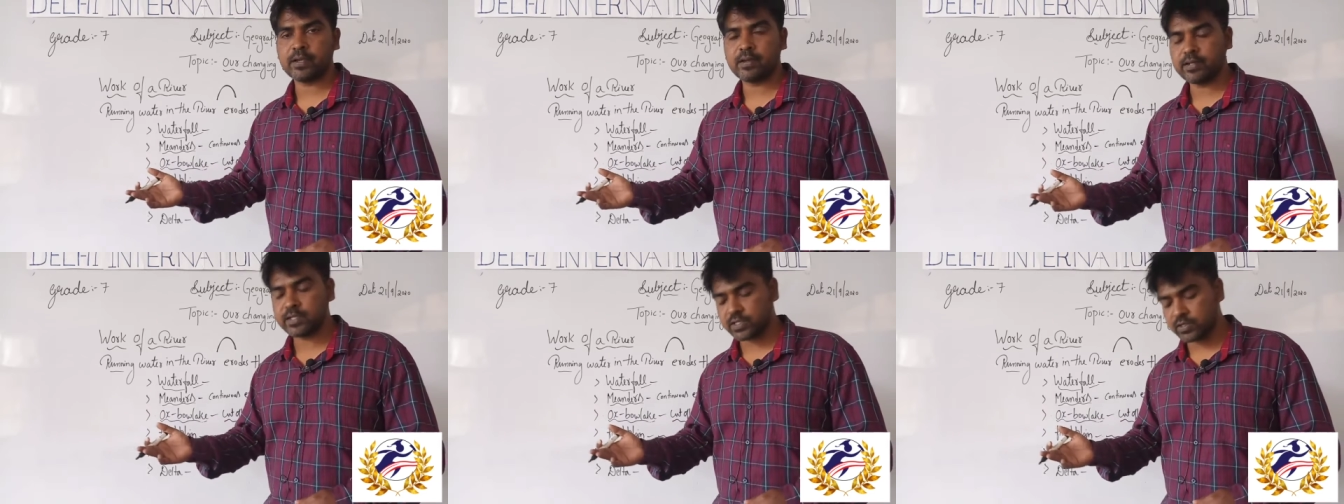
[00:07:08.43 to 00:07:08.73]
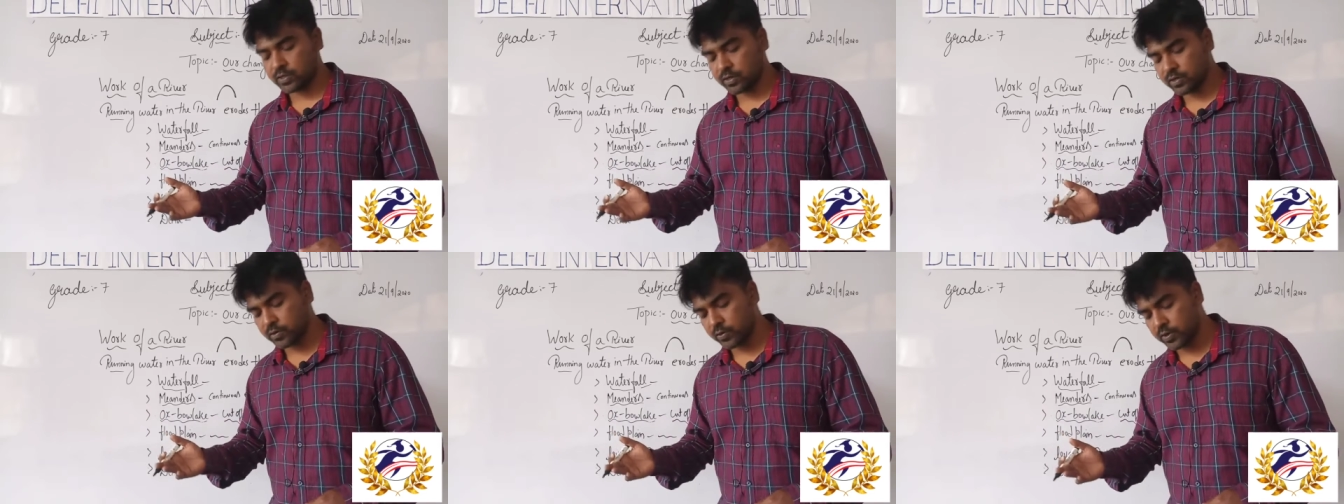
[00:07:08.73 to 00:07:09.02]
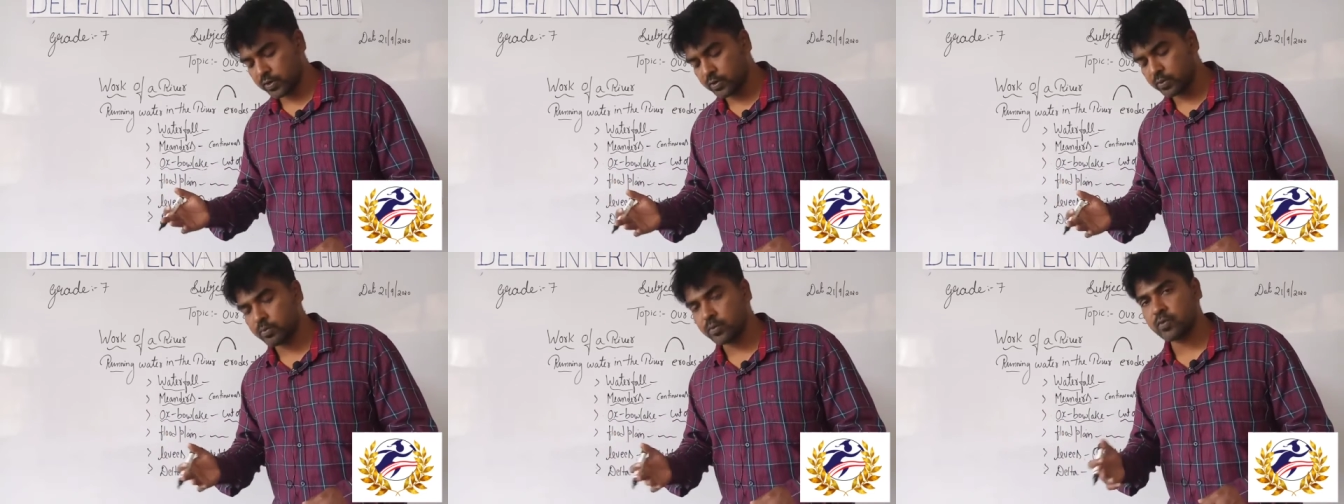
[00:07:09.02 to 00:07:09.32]
It's not
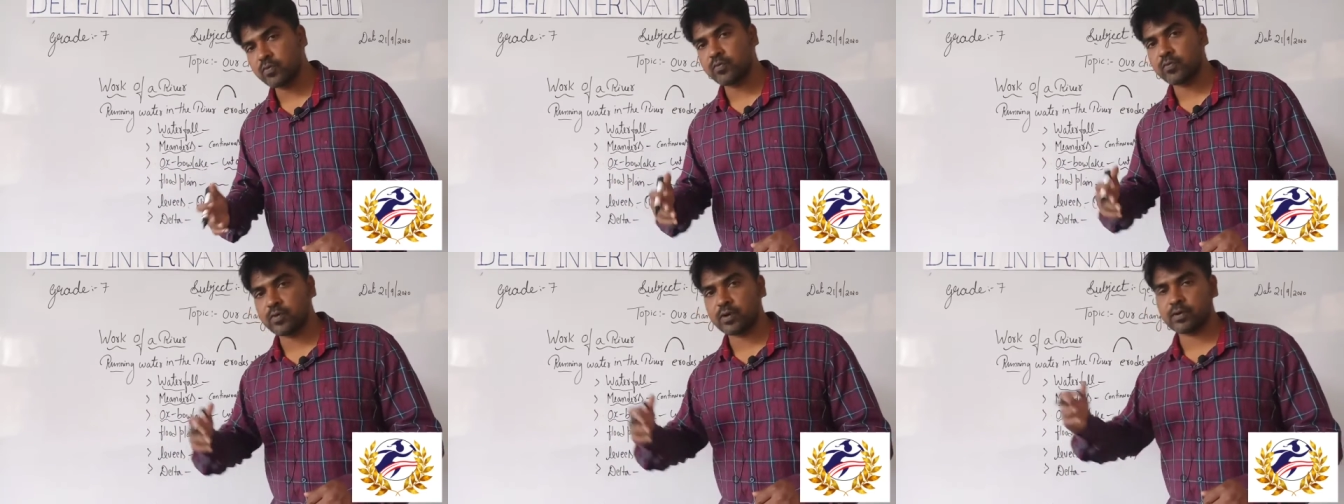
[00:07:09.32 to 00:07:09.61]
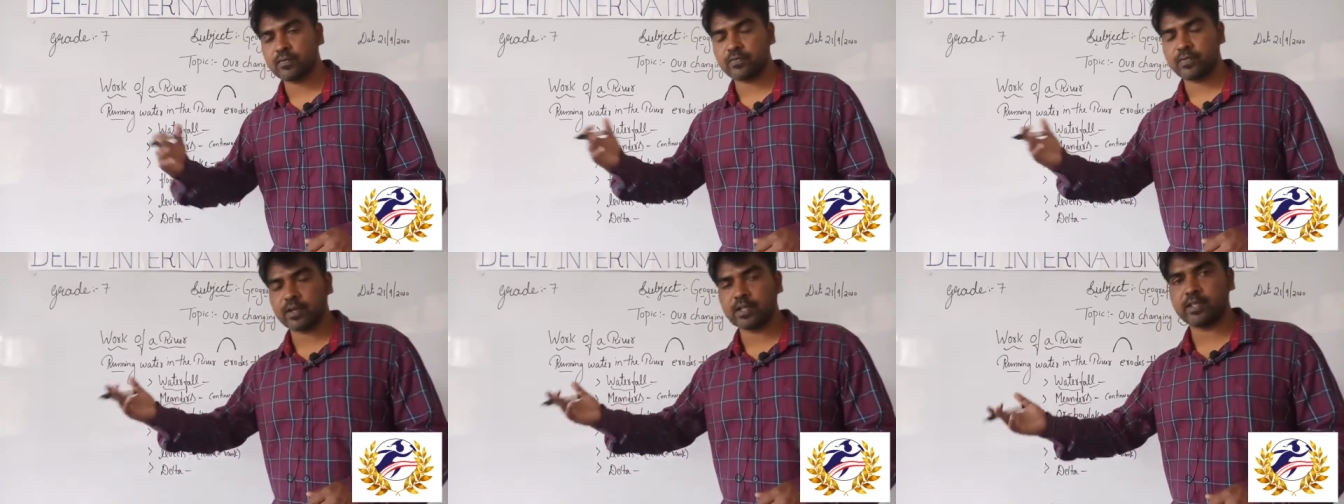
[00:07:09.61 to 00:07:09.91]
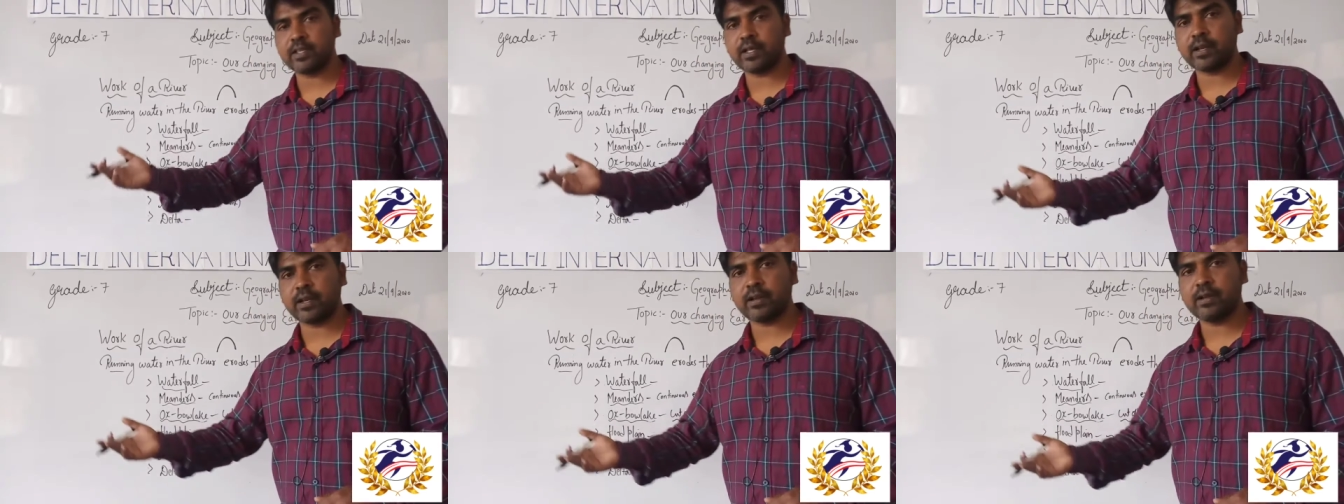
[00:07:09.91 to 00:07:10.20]
going to move
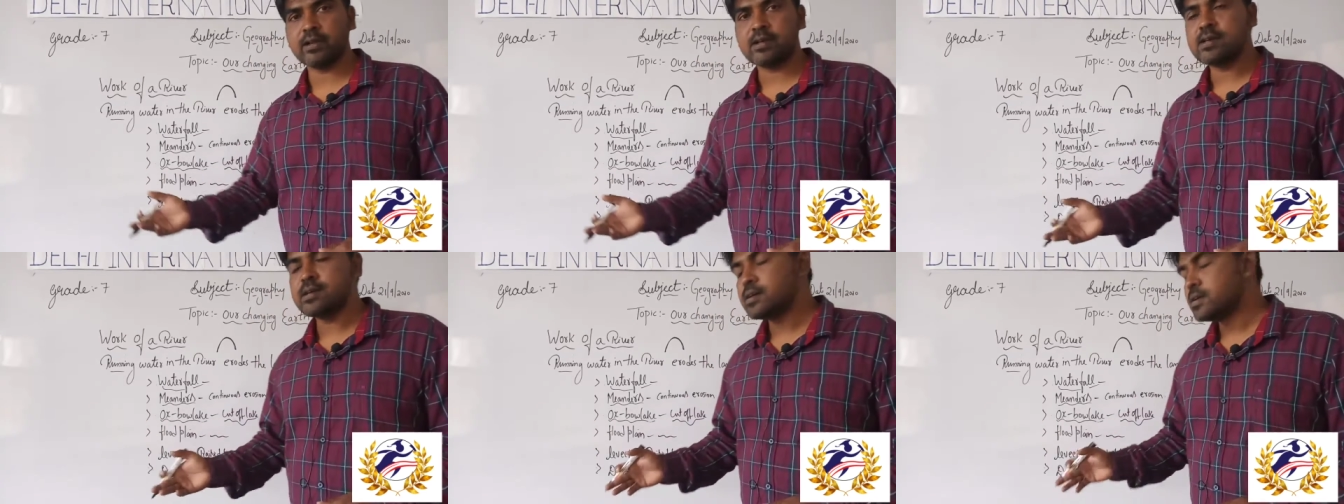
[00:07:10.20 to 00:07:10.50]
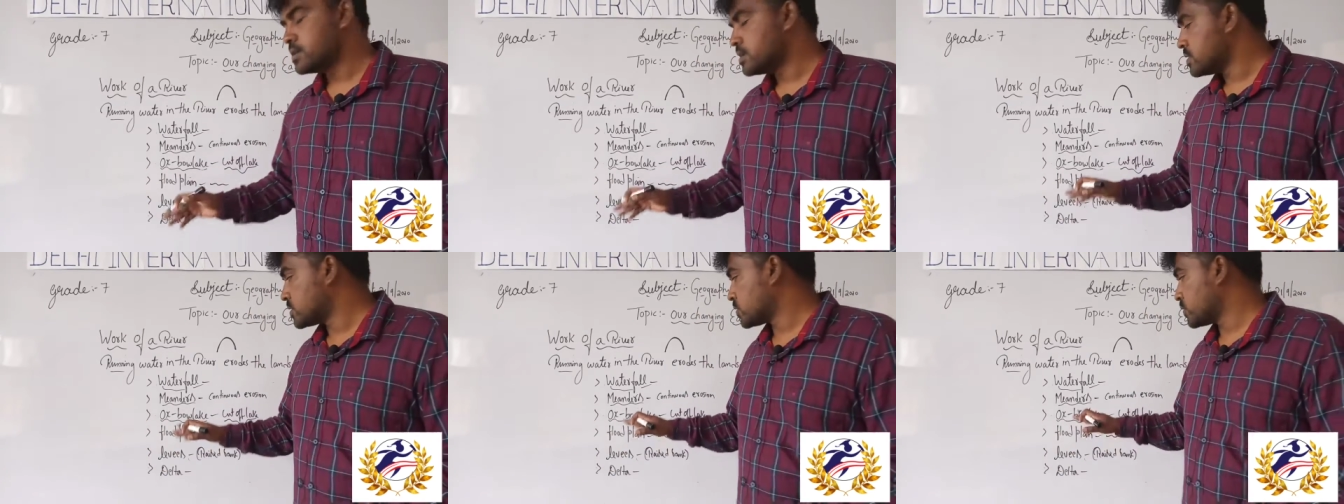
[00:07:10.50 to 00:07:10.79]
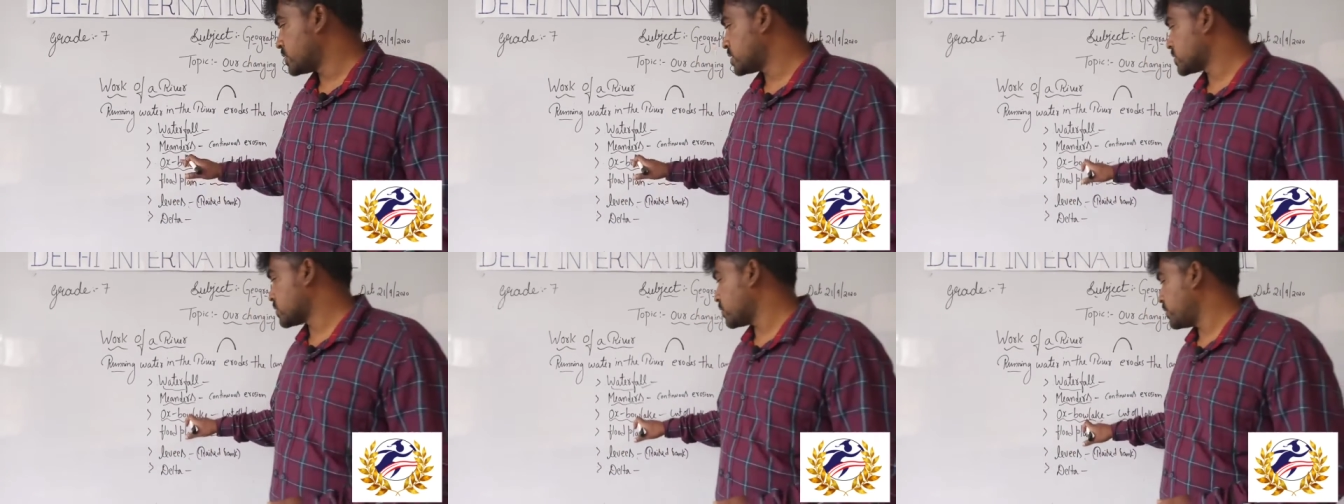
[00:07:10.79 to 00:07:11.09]
further.
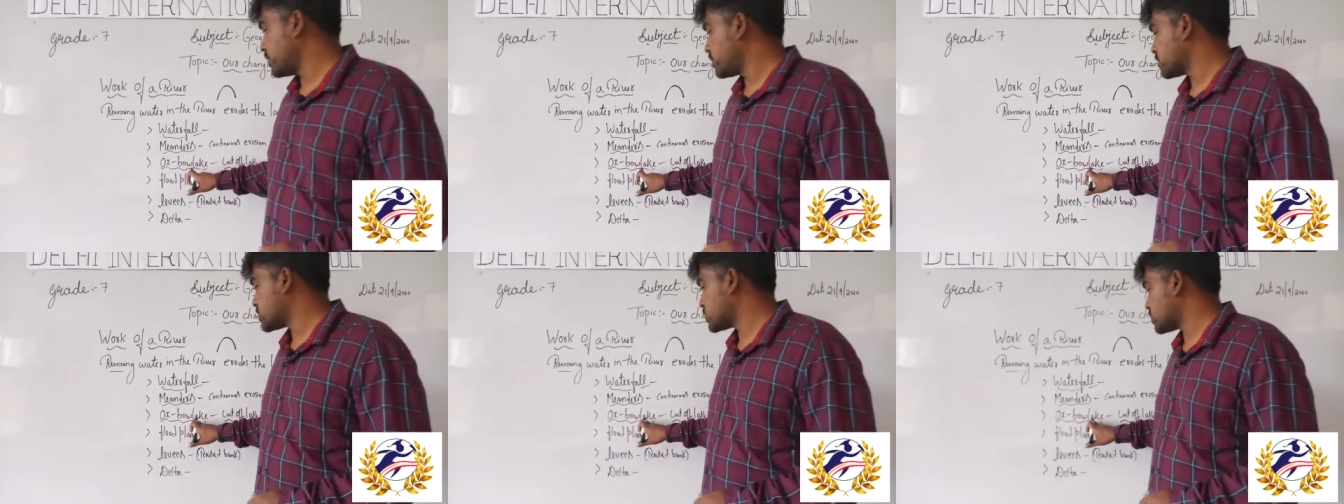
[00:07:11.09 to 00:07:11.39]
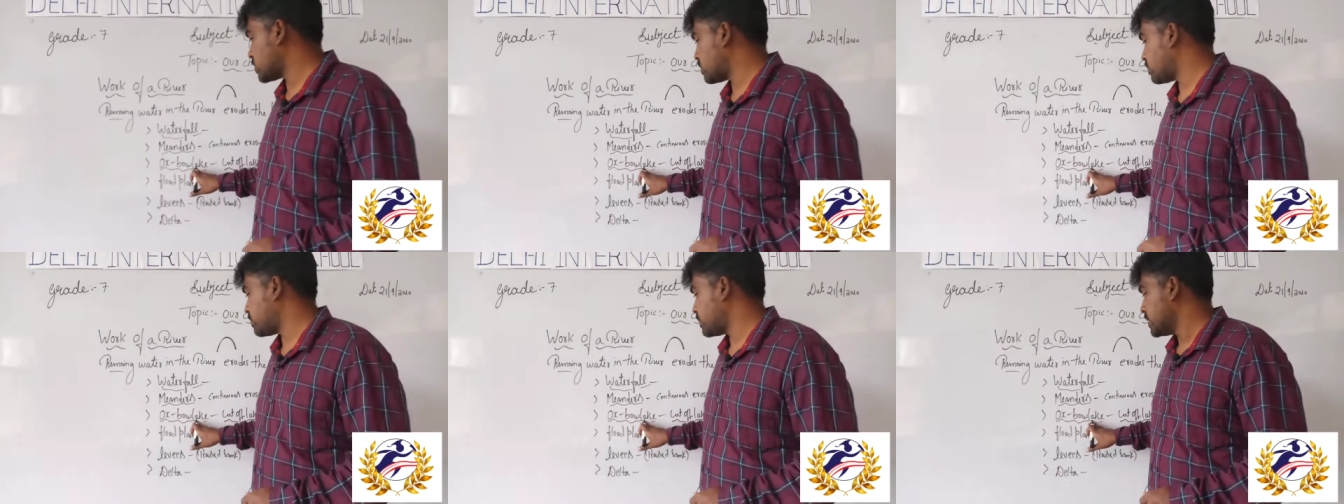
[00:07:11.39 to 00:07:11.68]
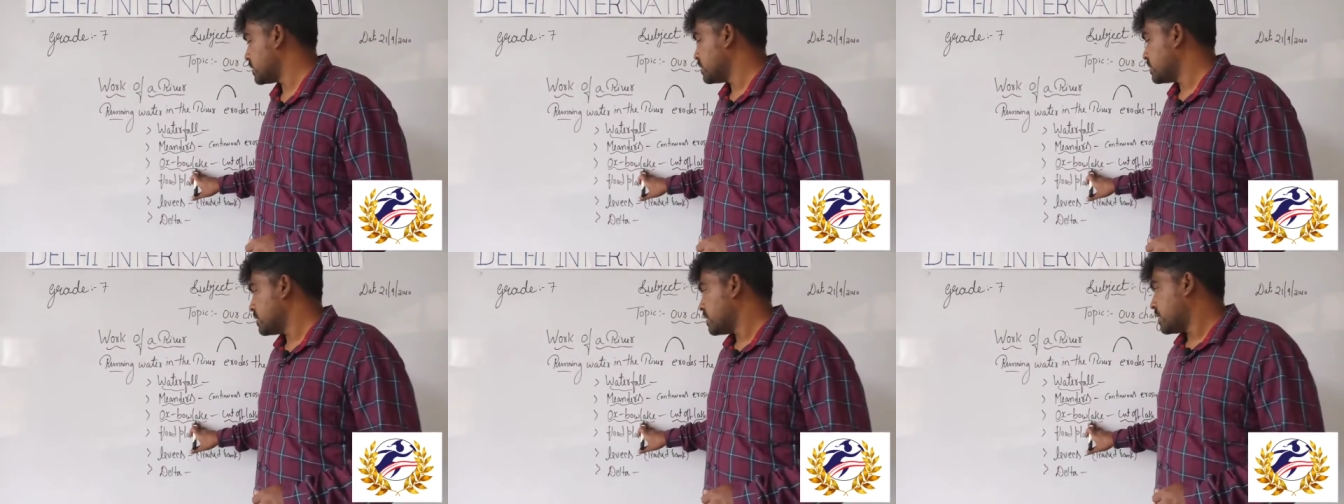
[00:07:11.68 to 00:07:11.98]
So it is going to
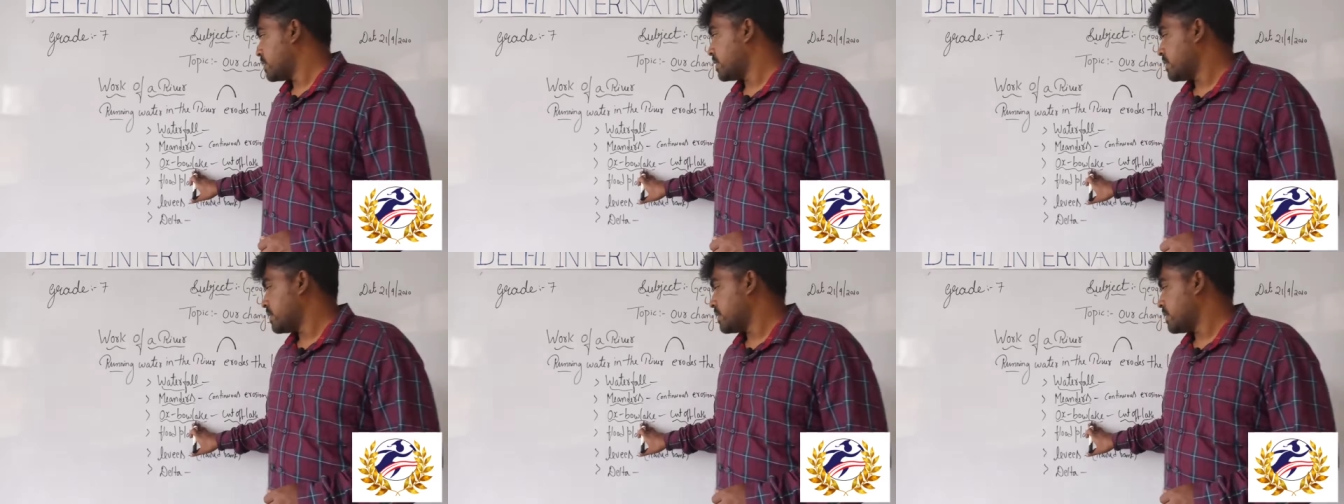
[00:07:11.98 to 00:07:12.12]
stop.